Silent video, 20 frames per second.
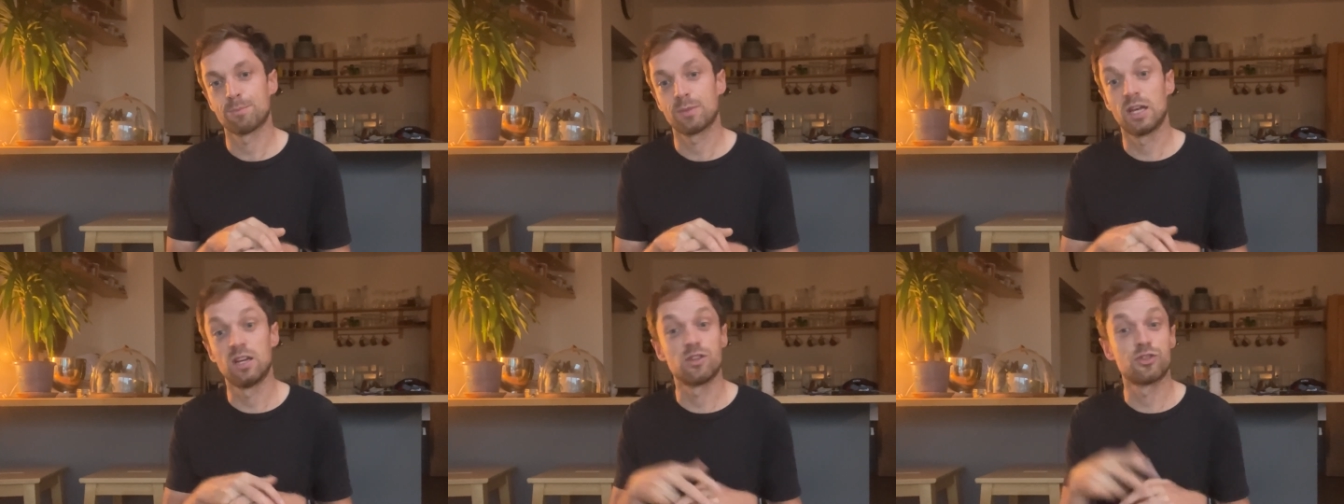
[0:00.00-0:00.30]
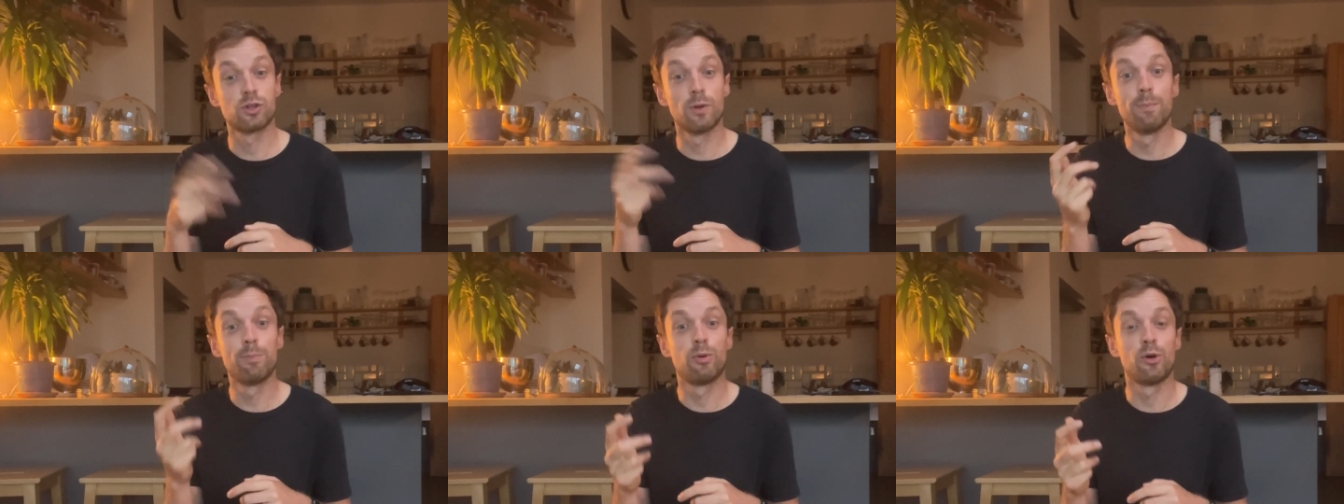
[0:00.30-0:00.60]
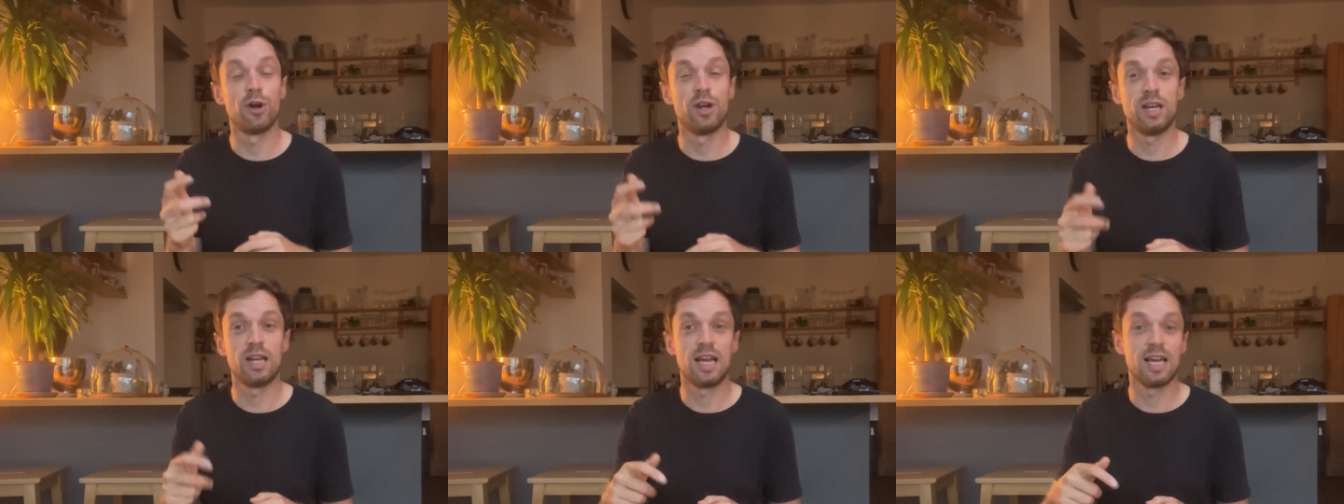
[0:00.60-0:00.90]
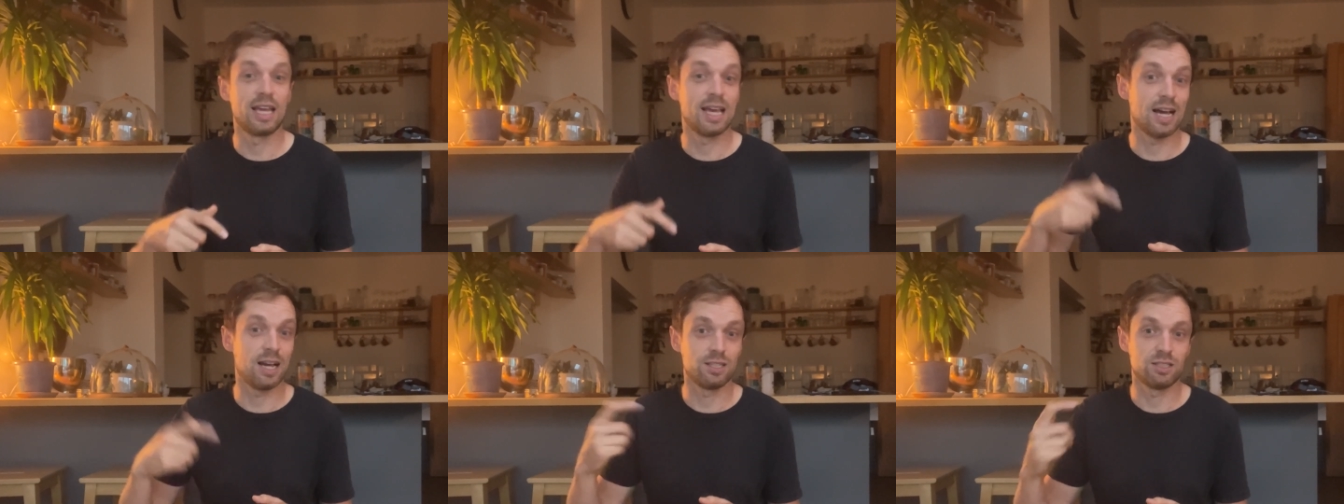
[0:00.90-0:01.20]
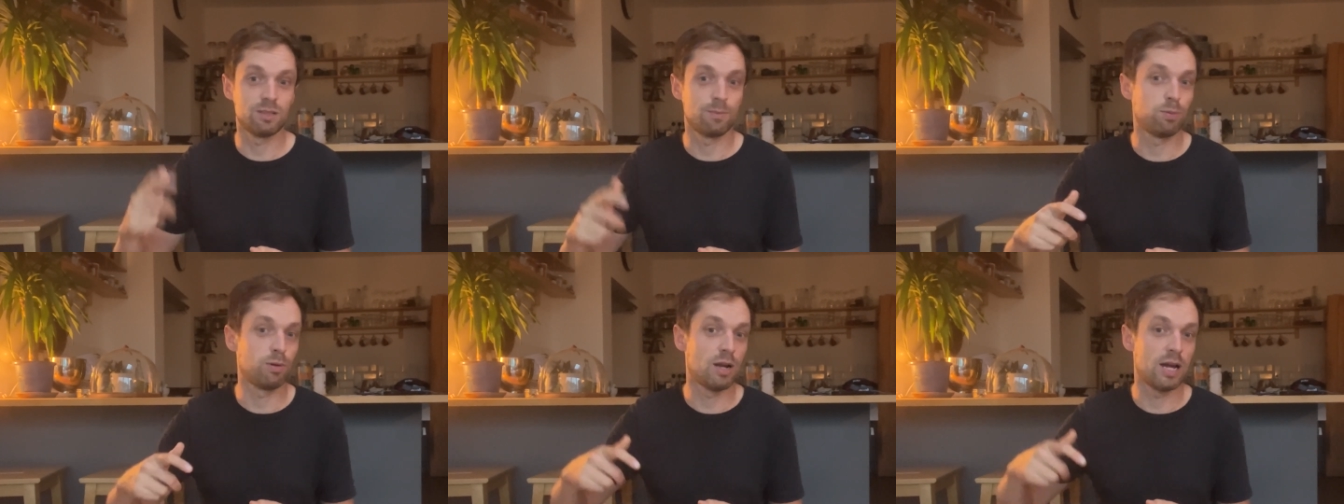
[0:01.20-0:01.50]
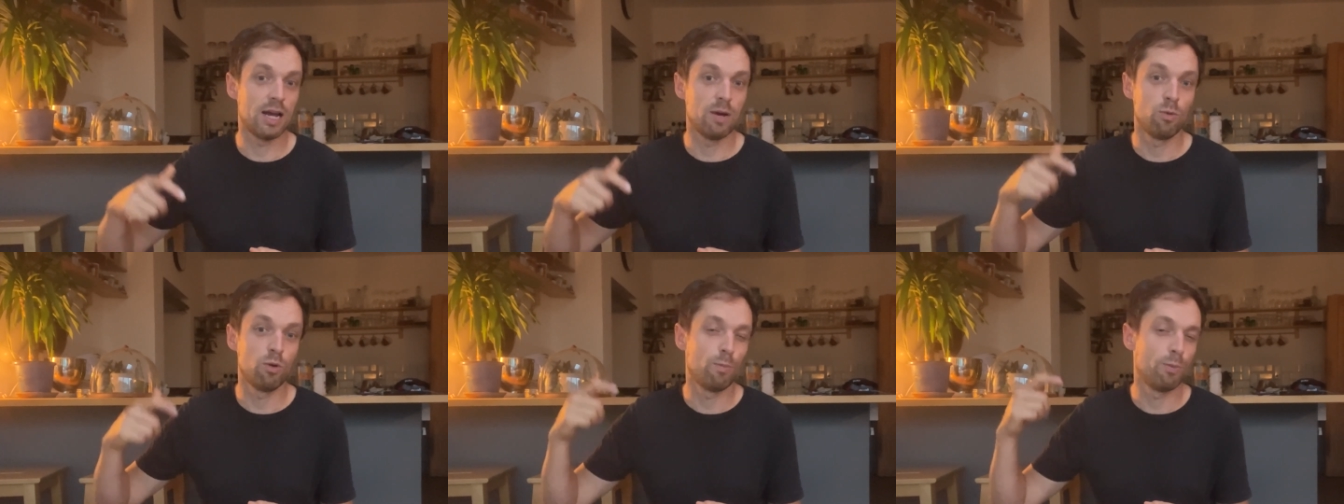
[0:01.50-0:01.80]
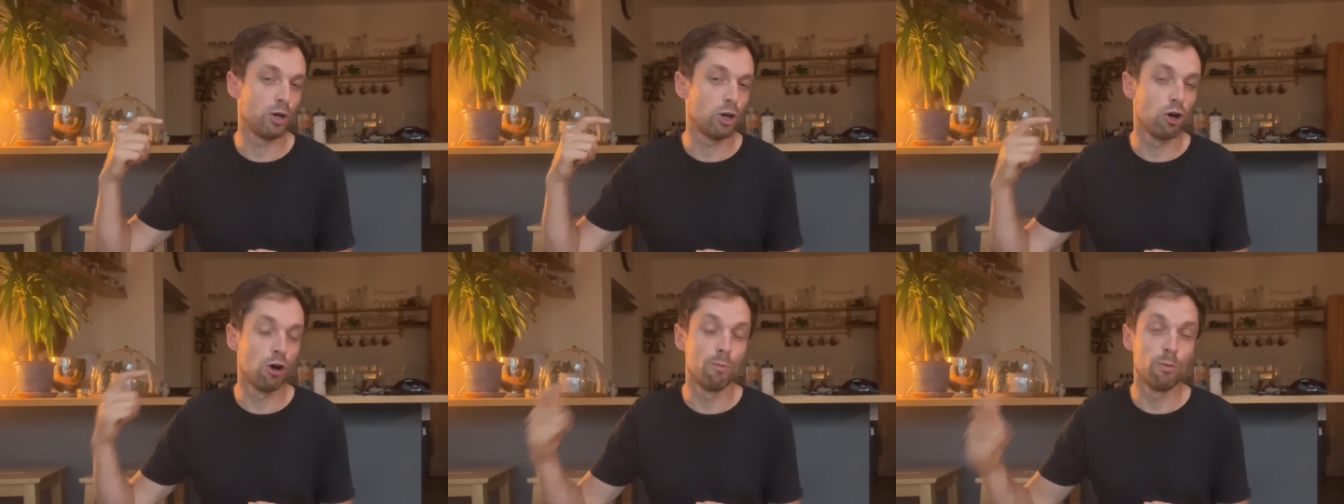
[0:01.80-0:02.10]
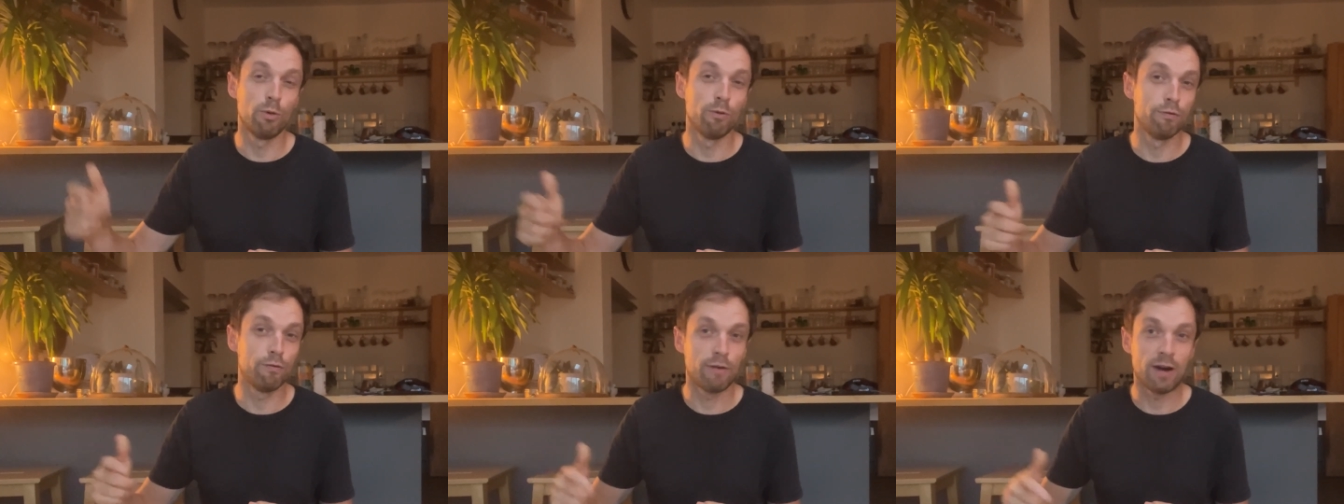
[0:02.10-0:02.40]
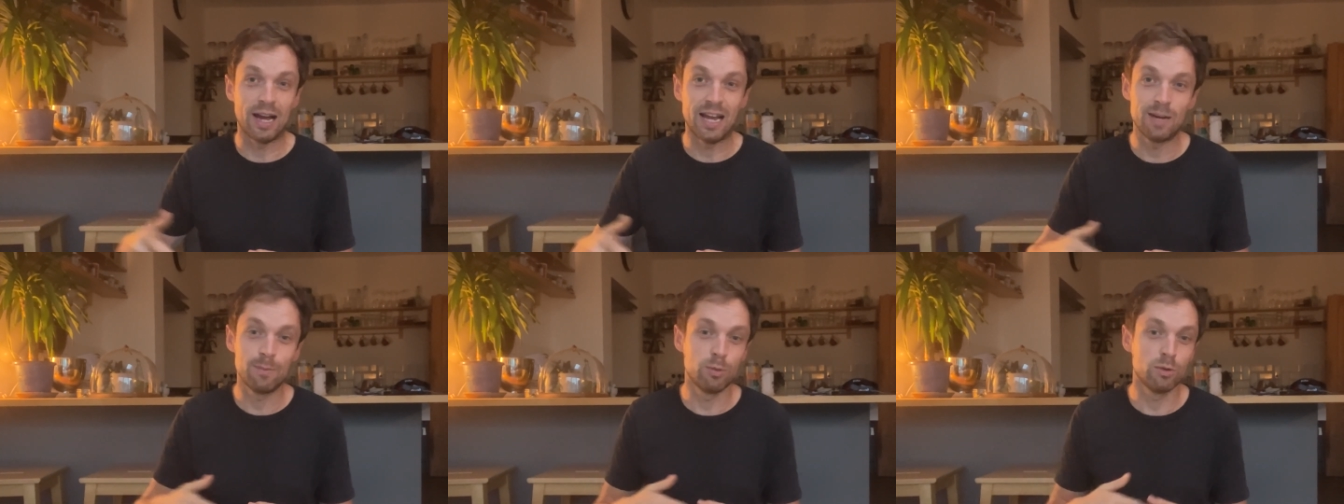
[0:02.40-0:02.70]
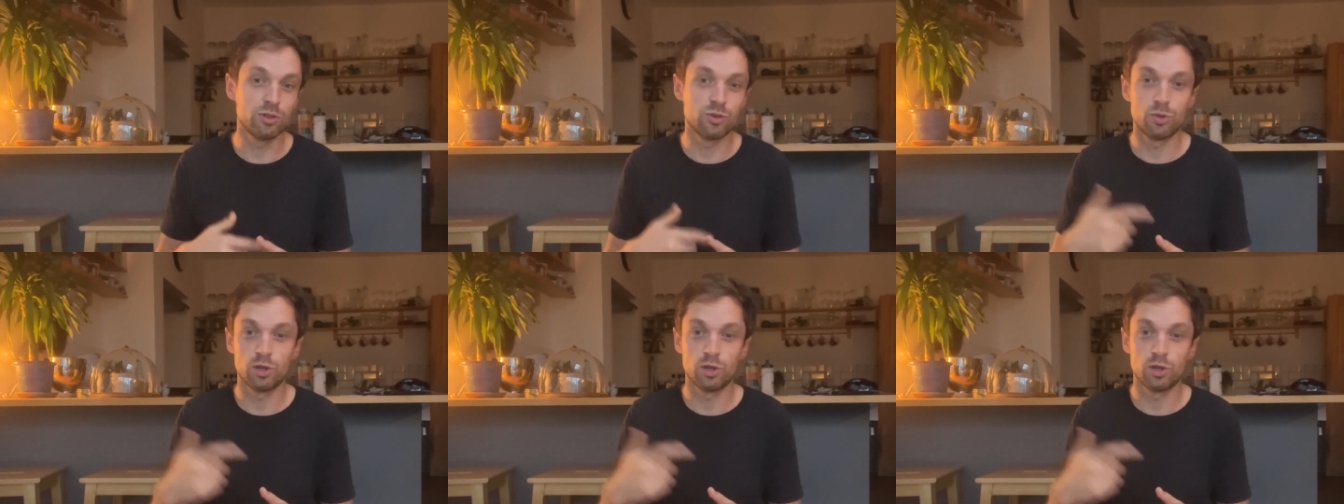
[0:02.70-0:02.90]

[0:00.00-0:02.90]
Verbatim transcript: At some point, a gas supply would become unviable